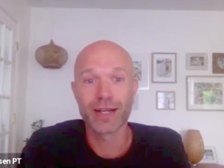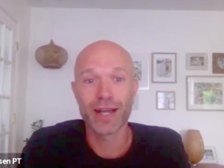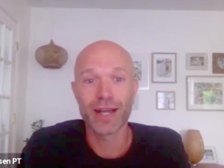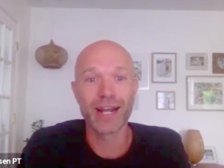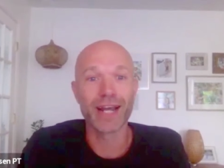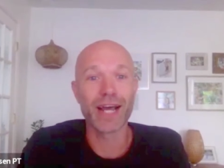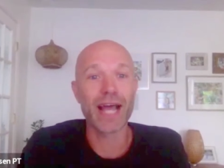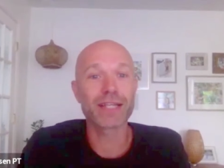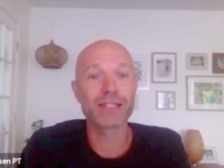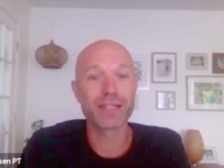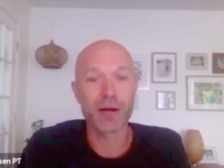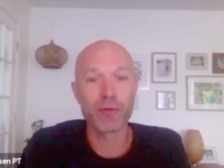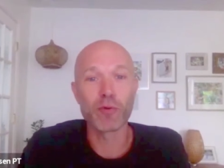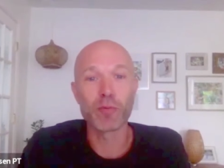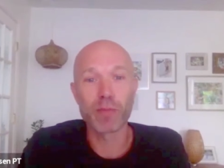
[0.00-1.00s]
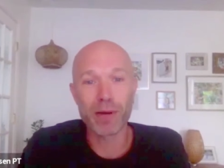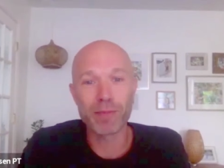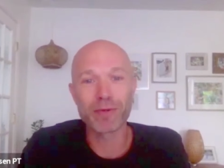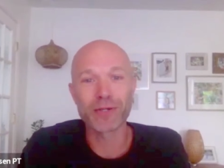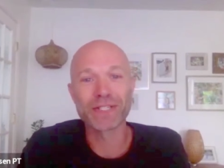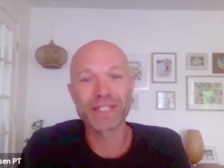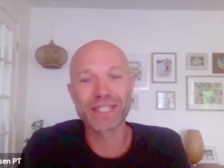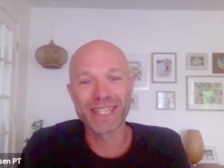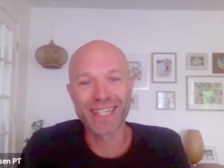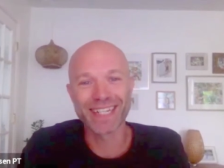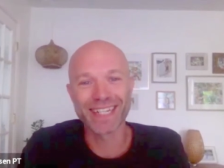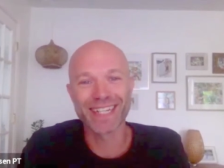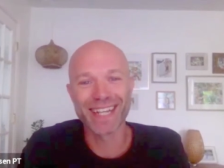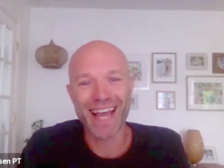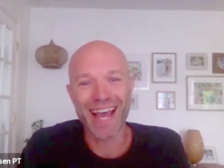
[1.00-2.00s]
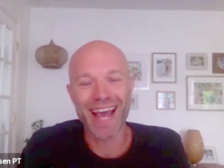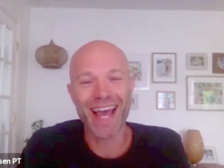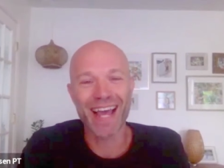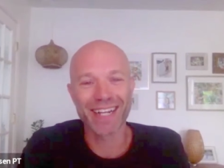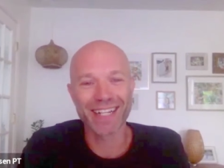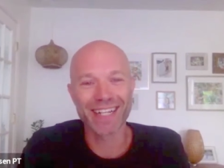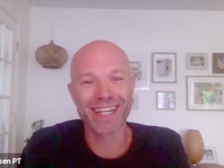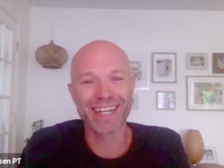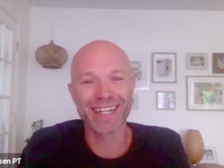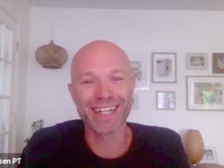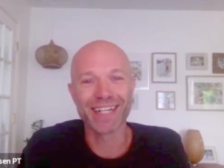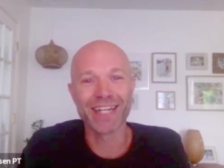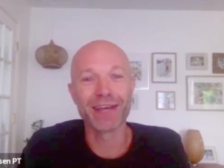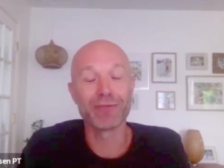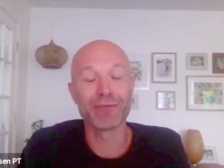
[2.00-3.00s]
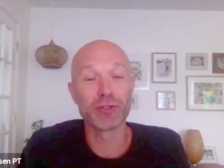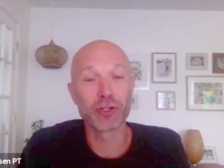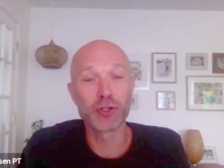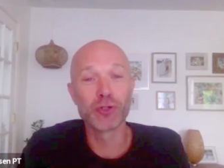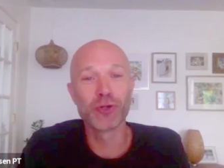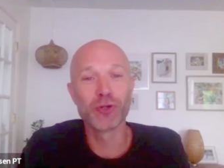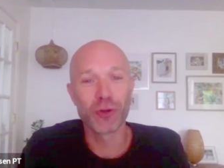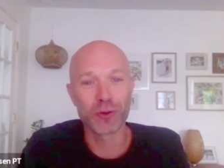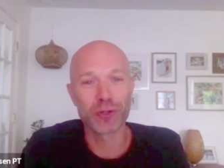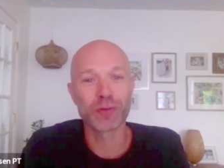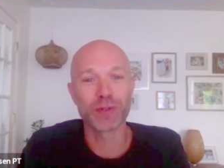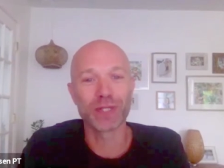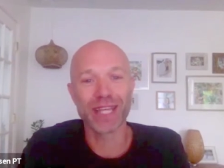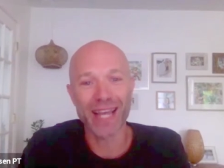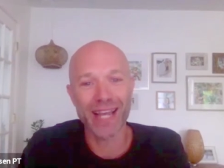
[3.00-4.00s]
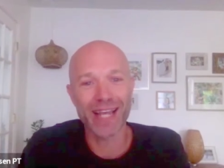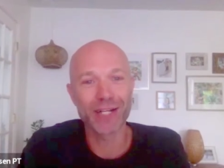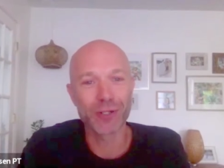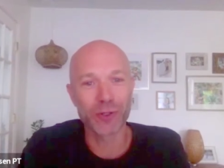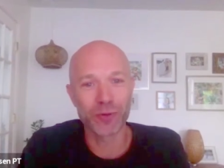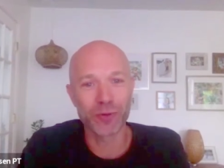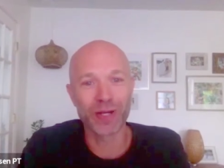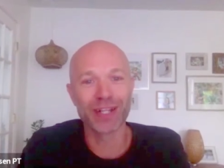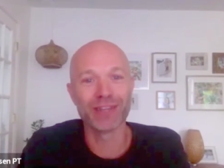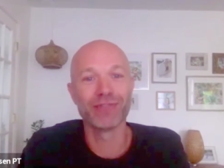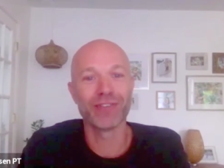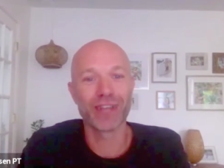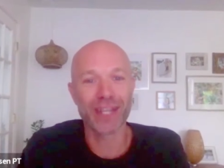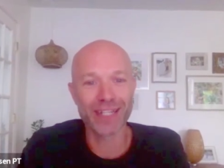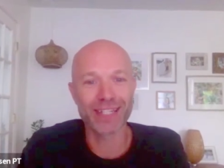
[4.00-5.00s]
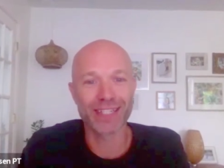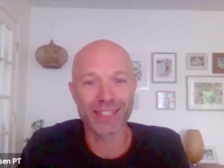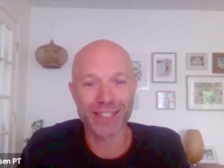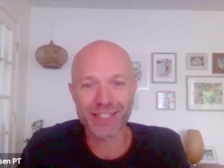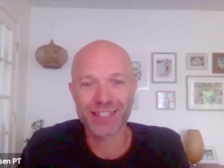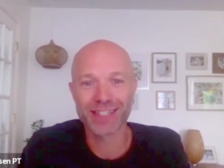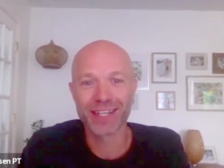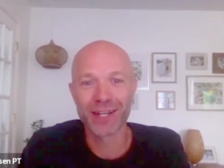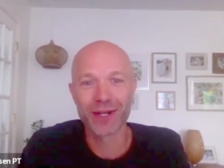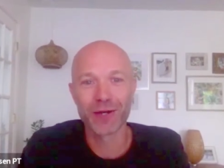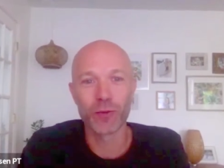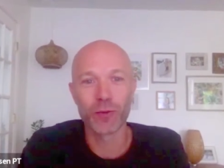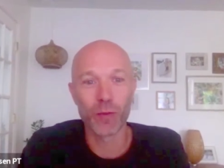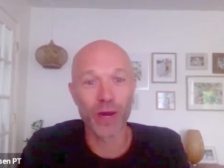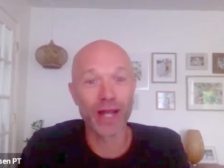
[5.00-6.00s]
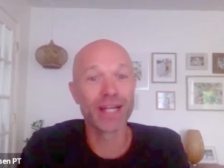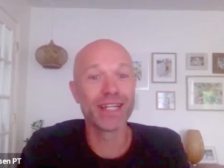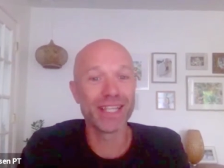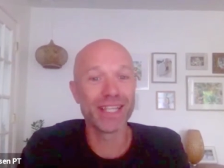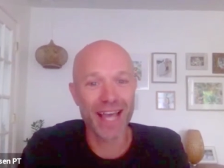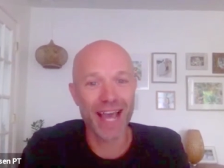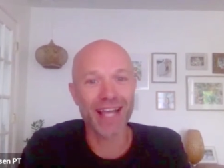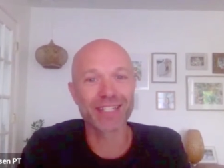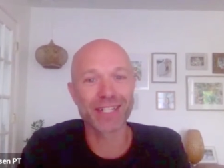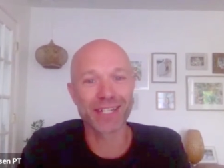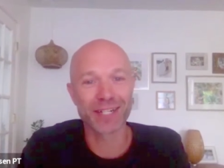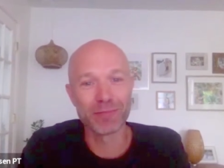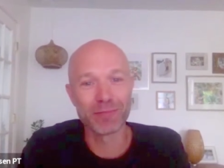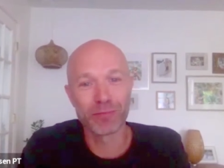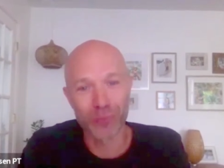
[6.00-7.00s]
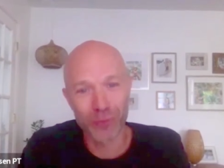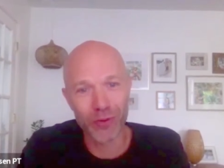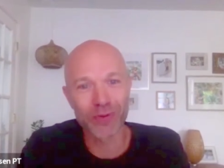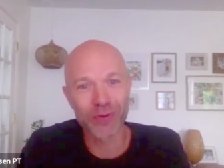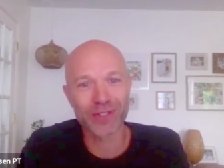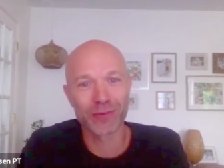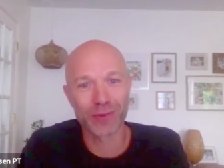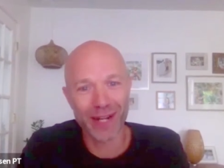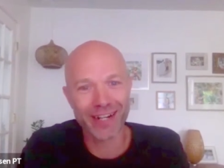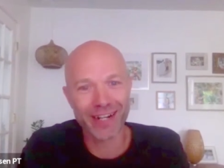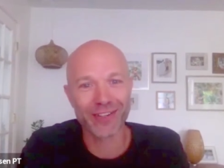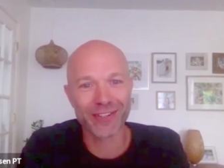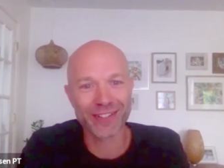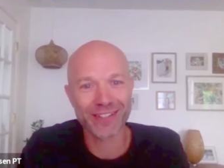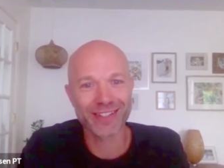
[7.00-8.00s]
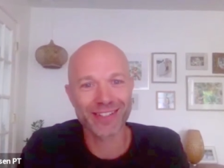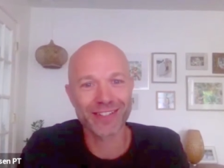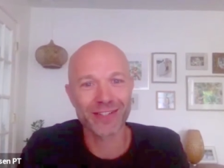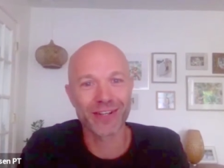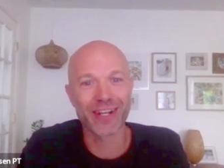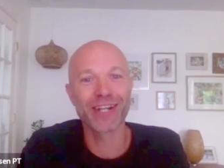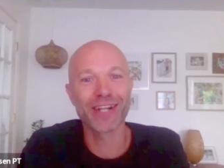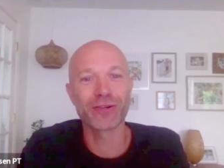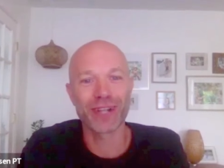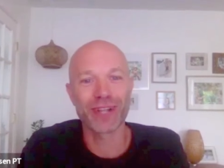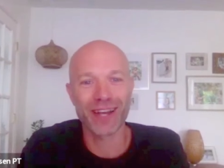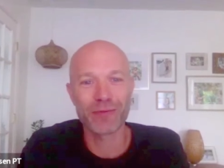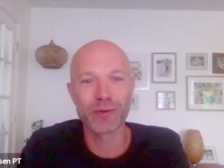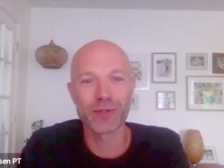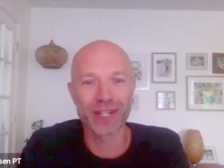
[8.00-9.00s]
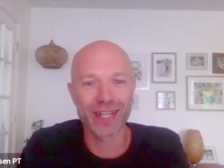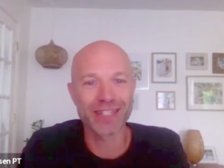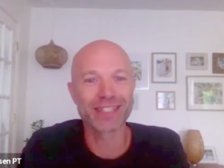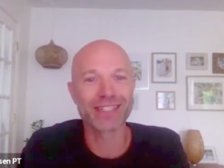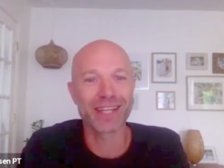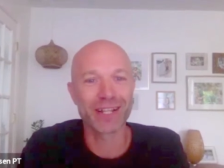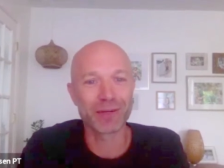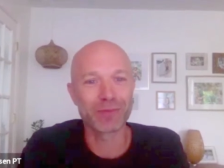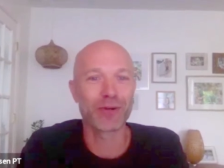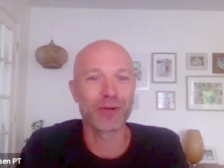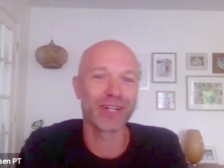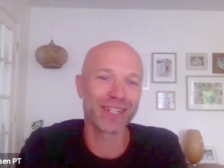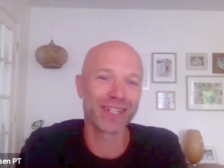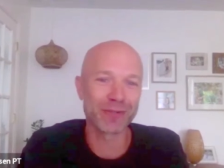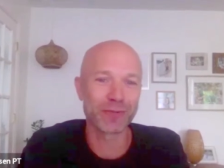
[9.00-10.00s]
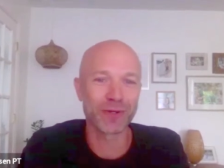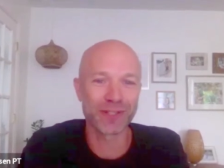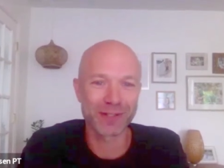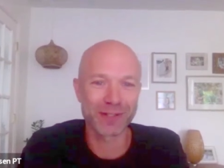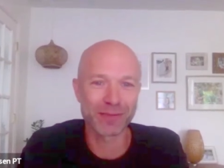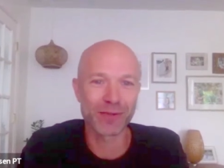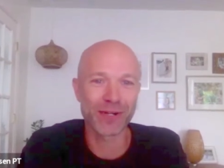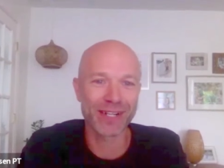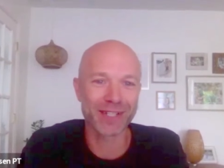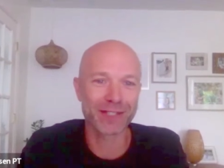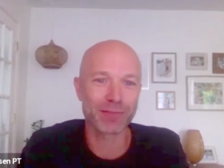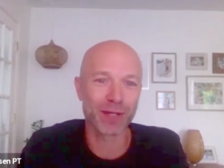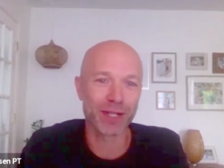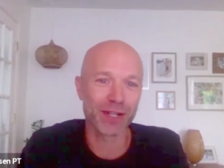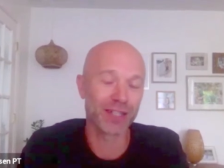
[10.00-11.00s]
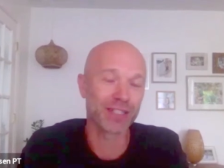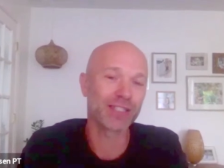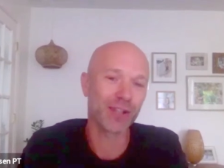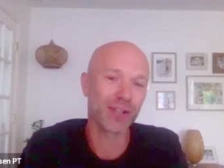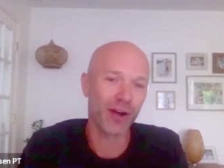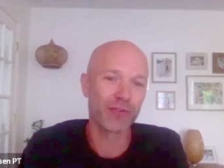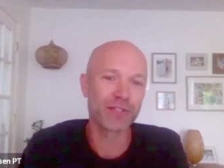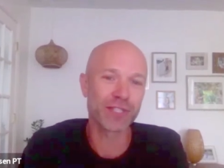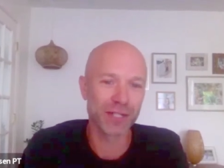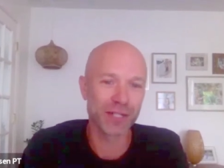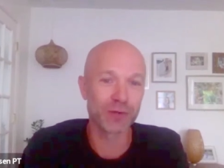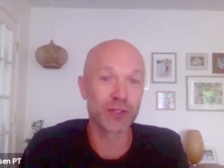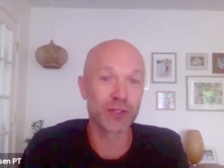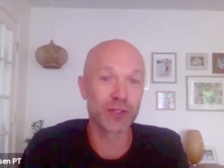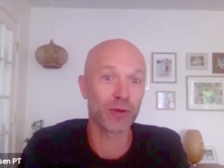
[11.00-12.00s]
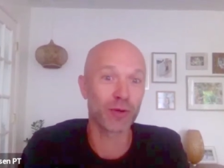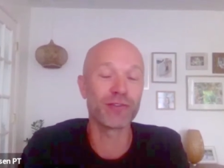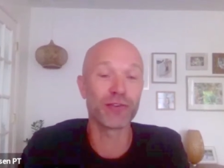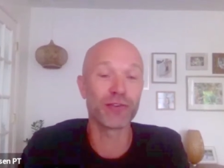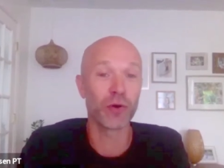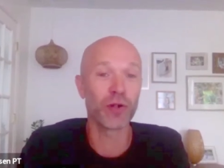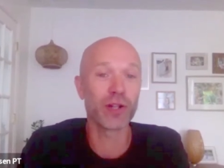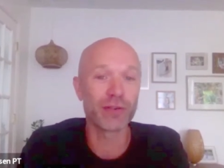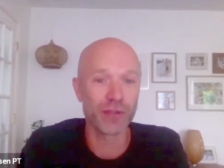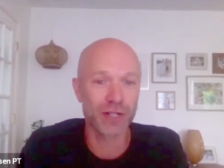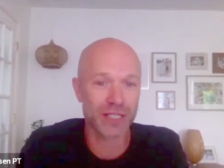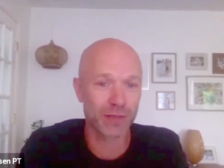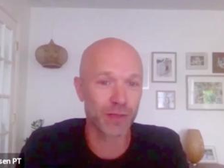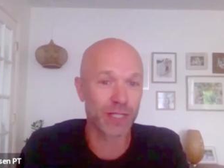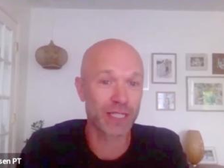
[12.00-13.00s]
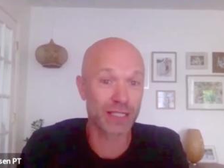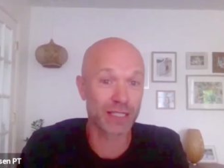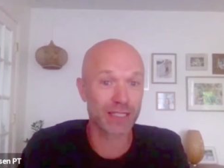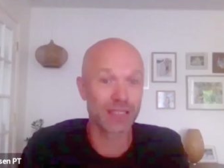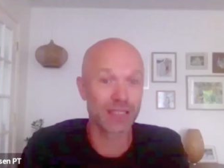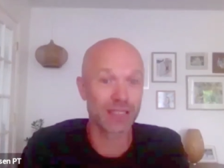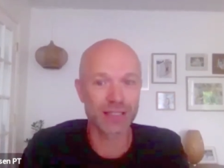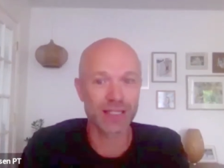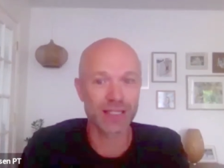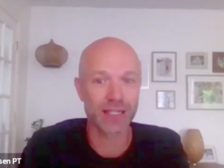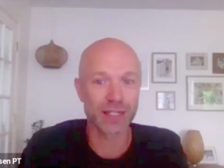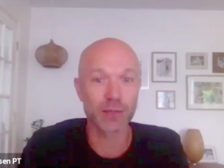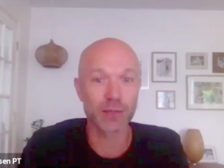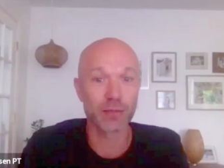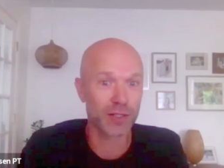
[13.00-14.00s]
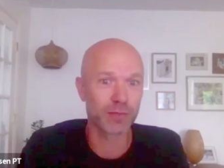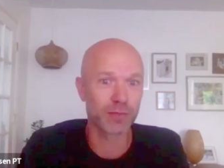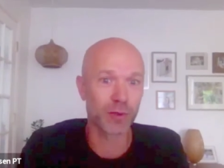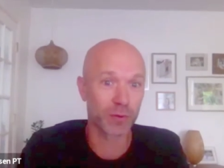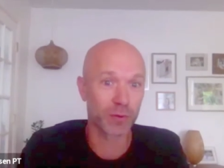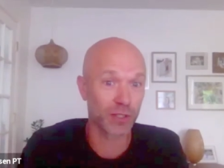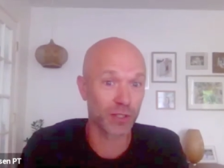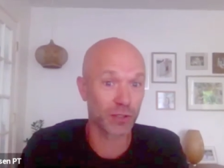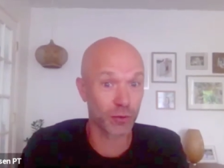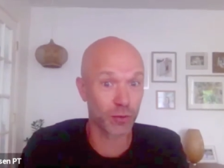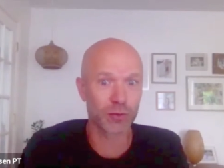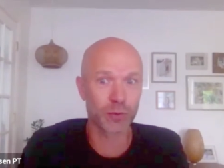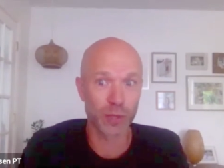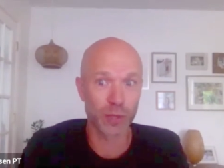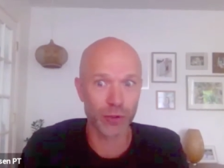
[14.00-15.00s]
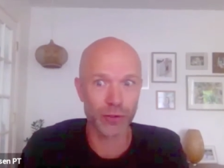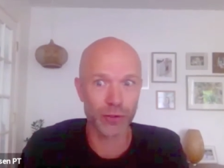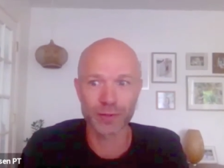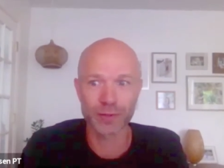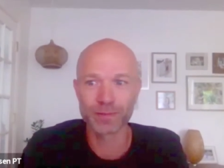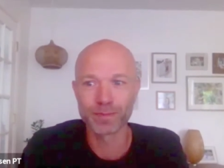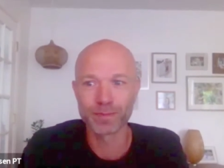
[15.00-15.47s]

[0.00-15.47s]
and i actually i remember sitting at a level two course with ado in vegas when he actually broke the record so Ado and I we were like celebrating at one of the breaks because obviously it was great for all of us that we could see these things are possible with the tools we learn.